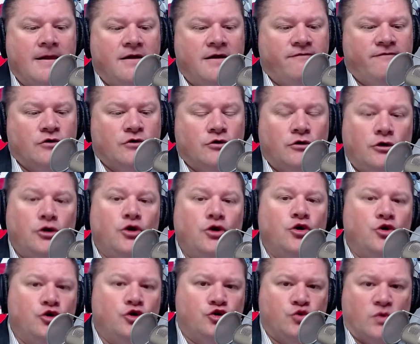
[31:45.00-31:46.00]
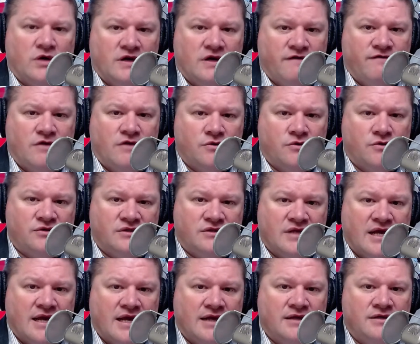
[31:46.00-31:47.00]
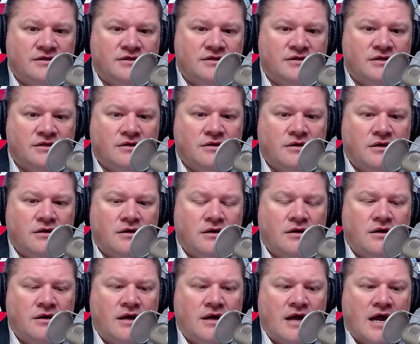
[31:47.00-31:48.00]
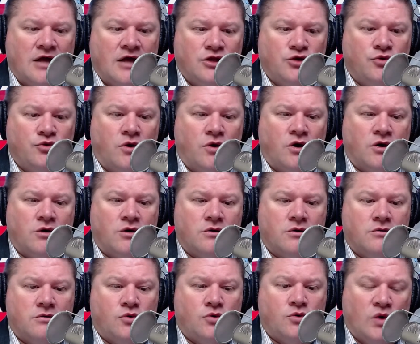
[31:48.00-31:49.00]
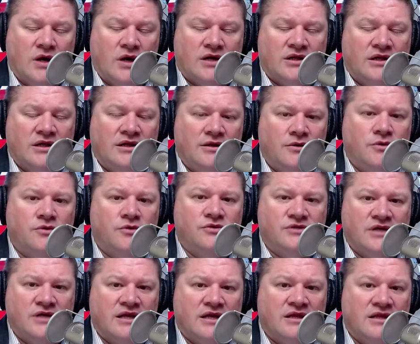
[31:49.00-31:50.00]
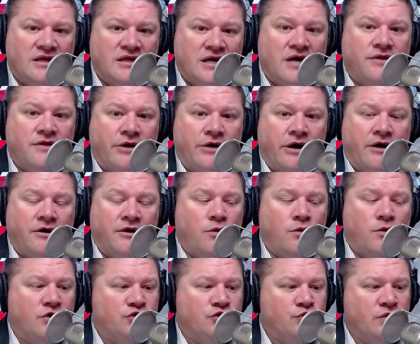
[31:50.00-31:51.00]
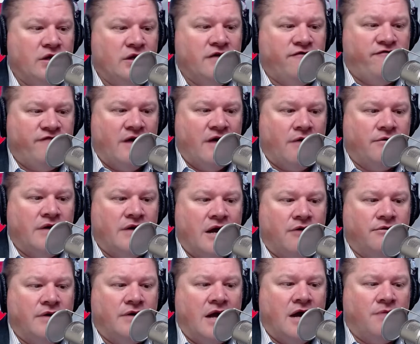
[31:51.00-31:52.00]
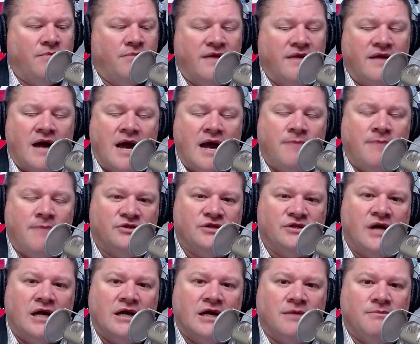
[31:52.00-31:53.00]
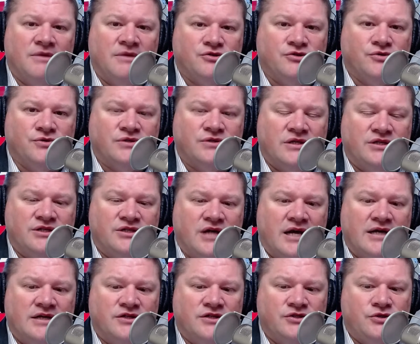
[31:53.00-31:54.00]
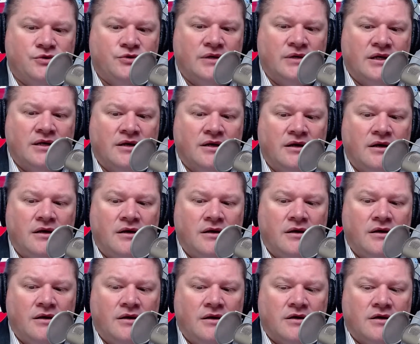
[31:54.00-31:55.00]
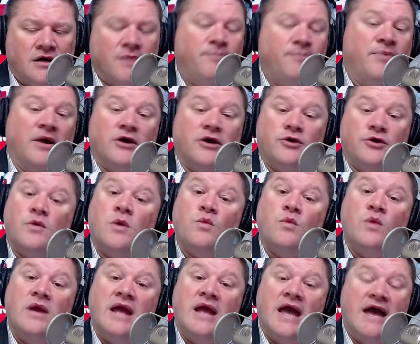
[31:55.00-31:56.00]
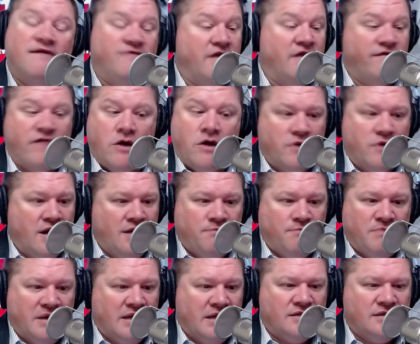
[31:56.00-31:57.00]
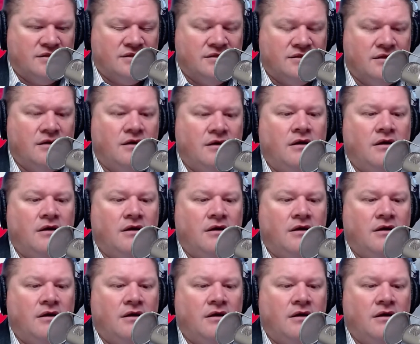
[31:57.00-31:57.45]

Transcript: If you lose one of those things and you are quickly losing in the other area, which we have found out now by the hypersonic missiles that China is doing compared to what we have, they've already beat us.